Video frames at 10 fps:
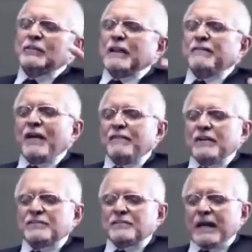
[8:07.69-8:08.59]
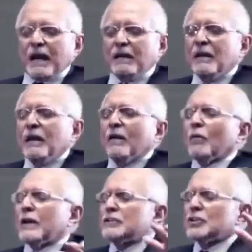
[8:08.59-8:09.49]
25 years from now?
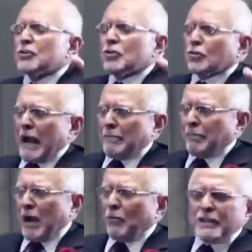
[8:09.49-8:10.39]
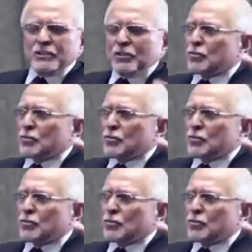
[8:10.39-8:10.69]
What did you do, Grandpa? What did